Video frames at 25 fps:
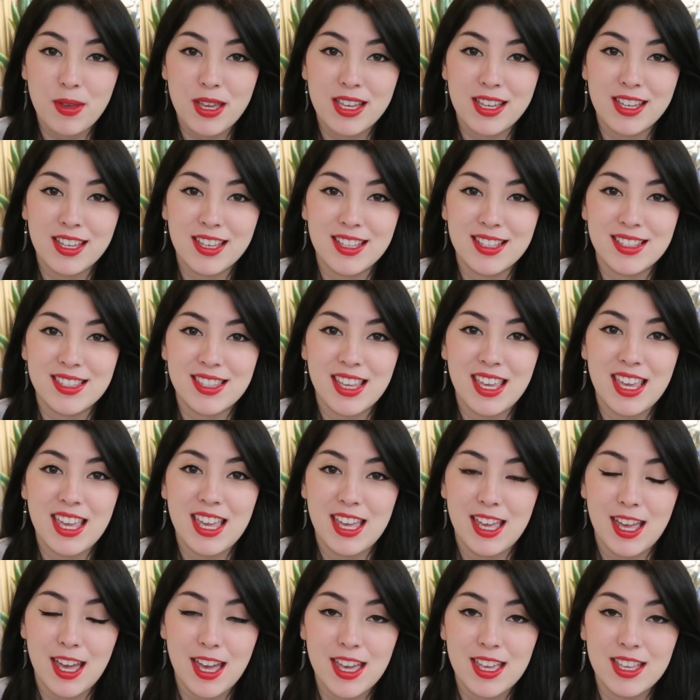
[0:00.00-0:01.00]
because
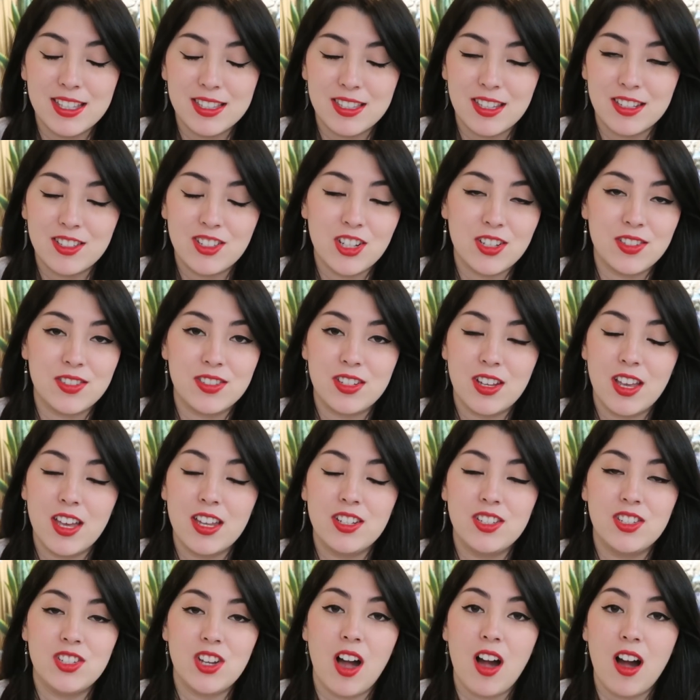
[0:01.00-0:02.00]
he is just
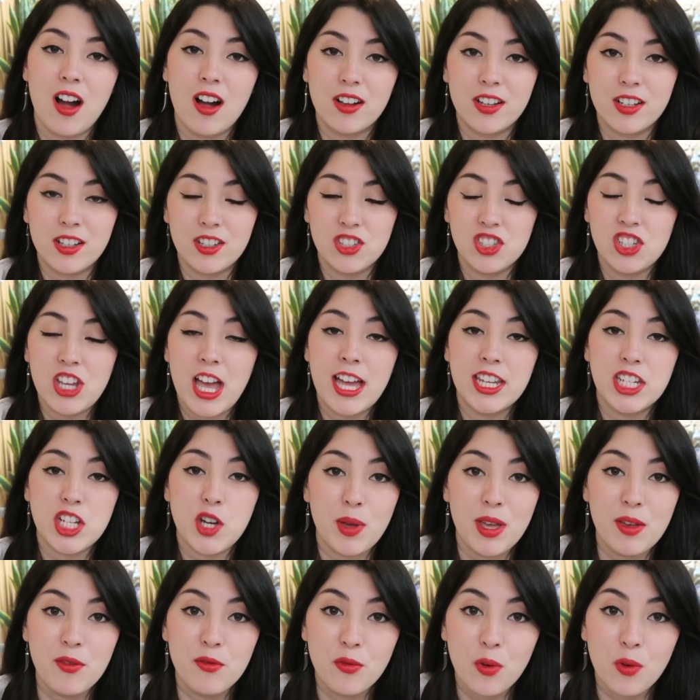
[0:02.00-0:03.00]
a dark, shadowy